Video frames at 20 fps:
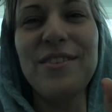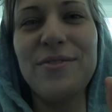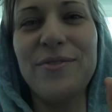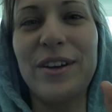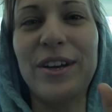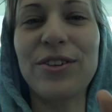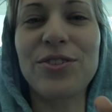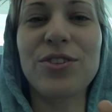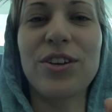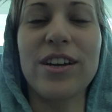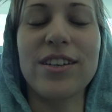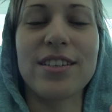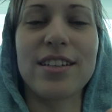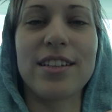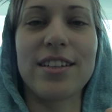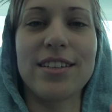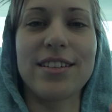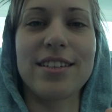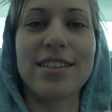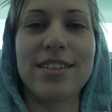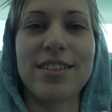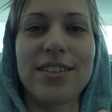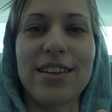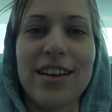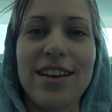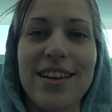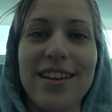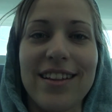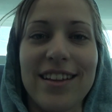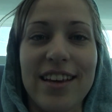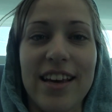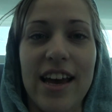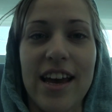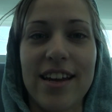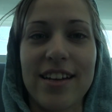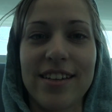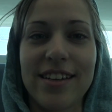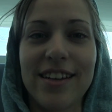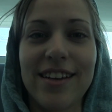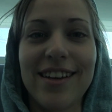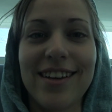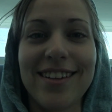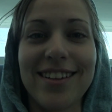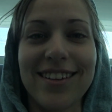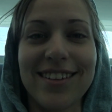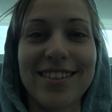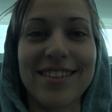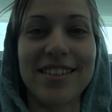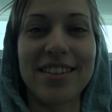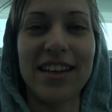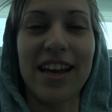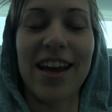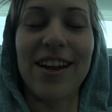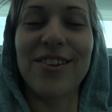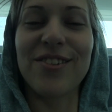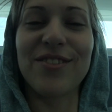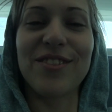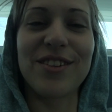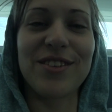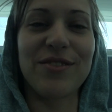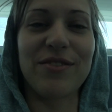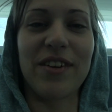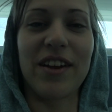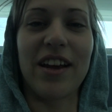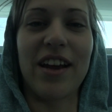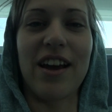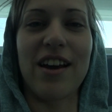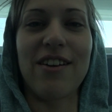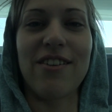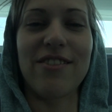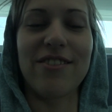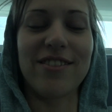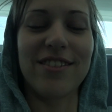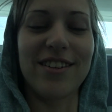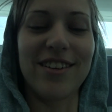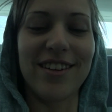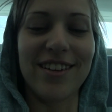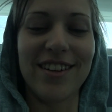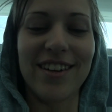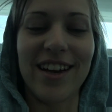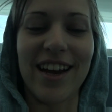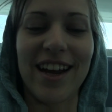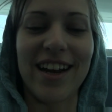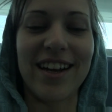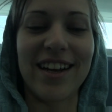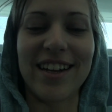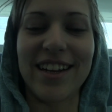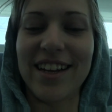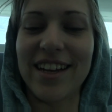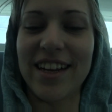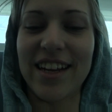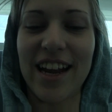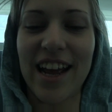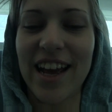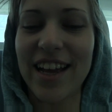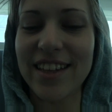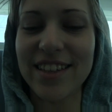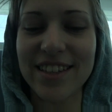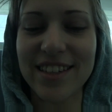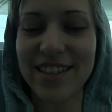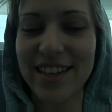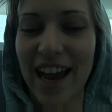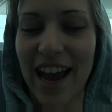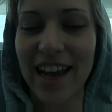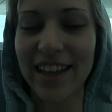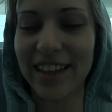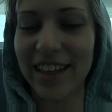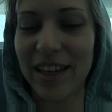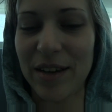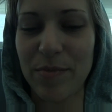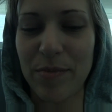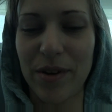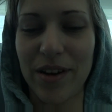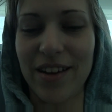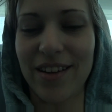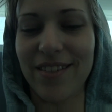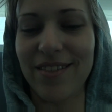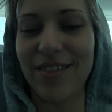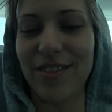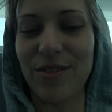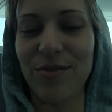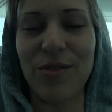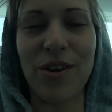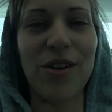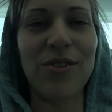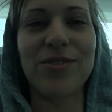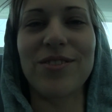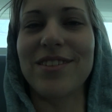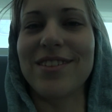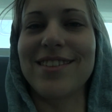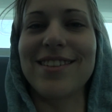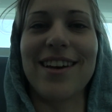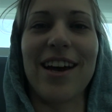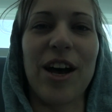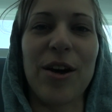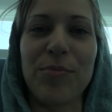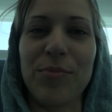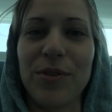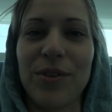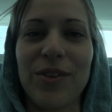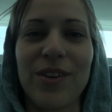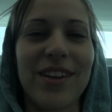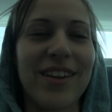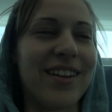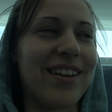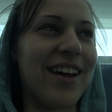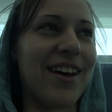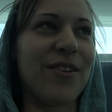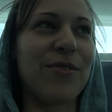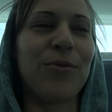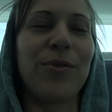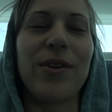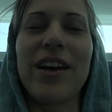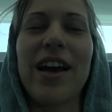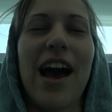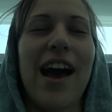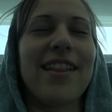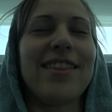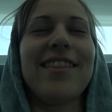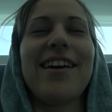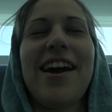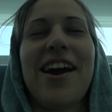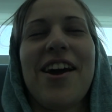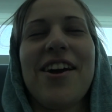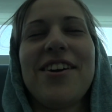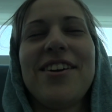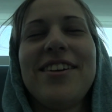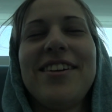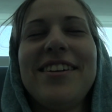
fingers crossed that this is the end. This is the end of this video, and it ends sadly, but you know since it uploaded that we got there.